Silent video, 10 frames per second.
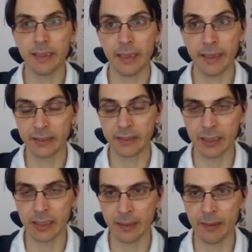est
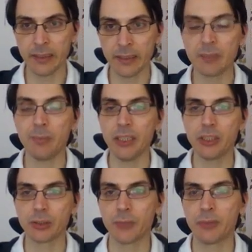uh,
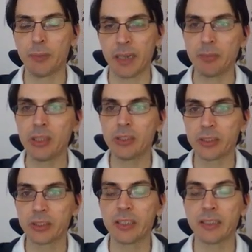estimations of the
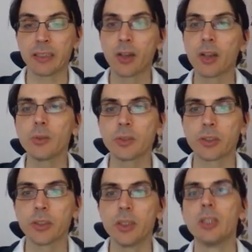parameters that are
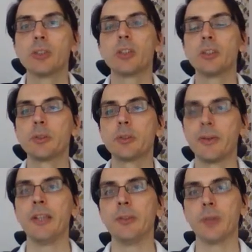closer to the true
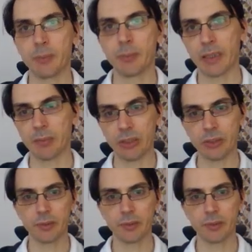value of the parameter.